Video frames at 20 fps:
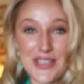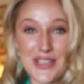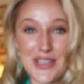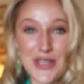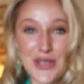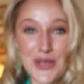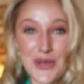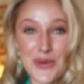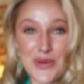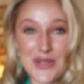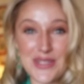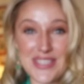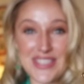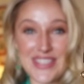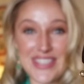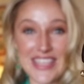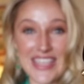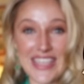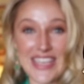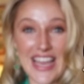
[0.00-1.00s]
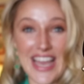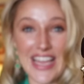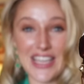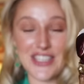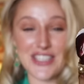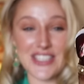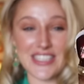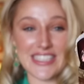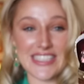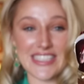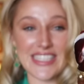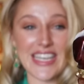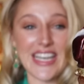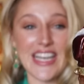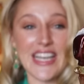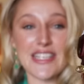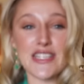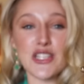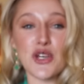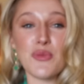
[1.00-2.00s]
new to the collection.
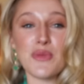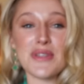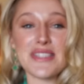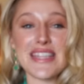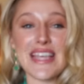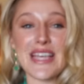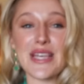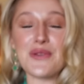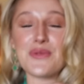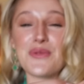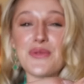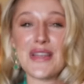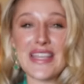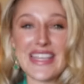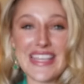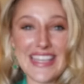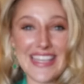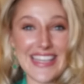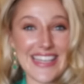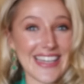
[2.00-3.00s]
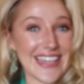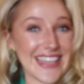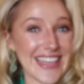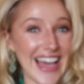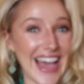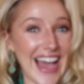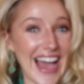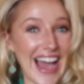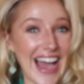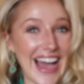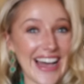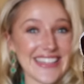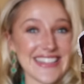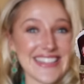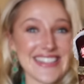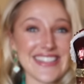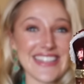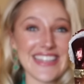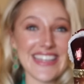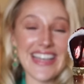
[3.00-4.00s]
It's almost like Wiggy in a
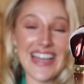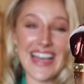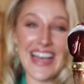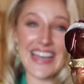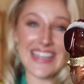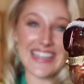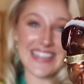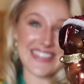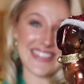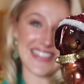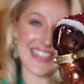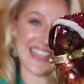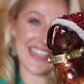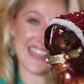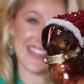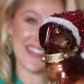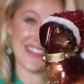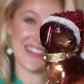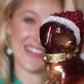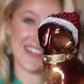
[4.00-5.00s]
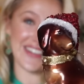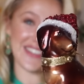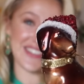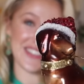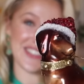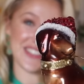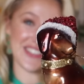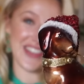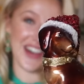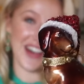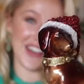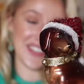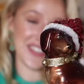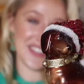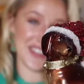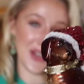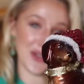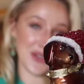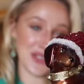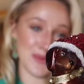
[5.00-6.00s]
hat, and is he not just
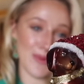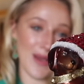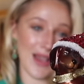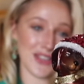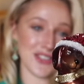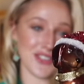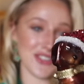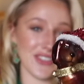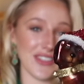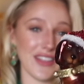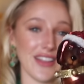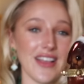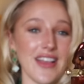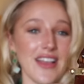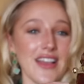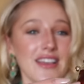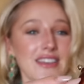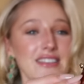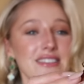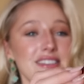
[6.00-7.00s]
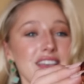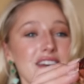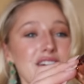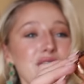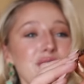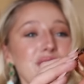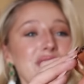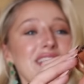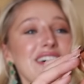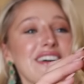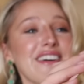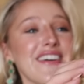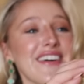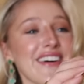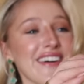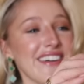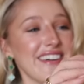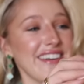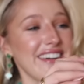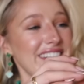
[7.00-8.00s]
so special? So
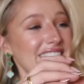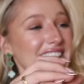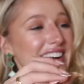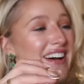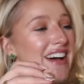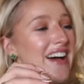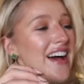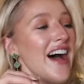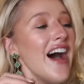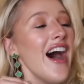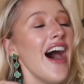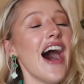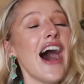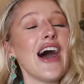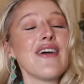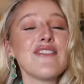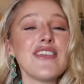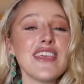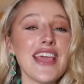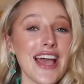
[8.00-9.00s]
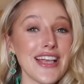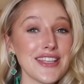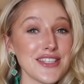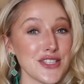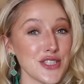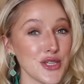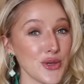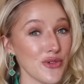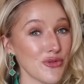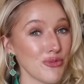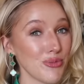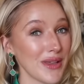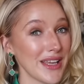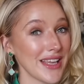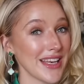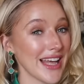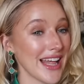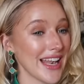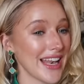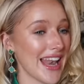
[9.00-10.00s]
I'm yet to have
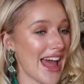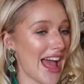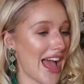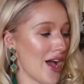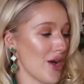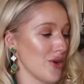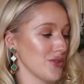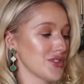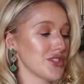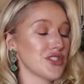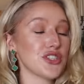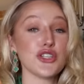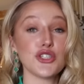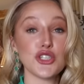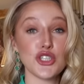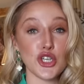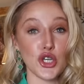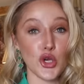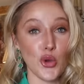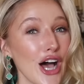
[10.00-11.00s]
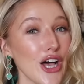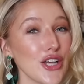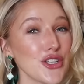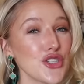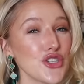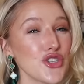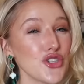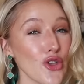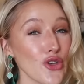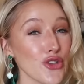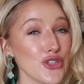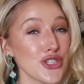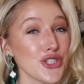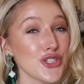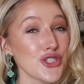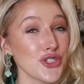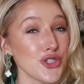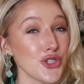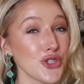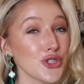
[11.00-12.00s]
been allowed to do a
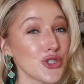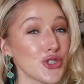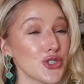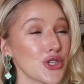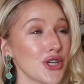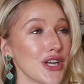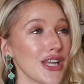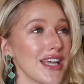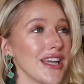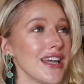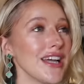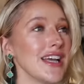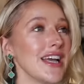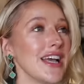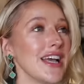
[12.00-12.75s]
sausage dog tree,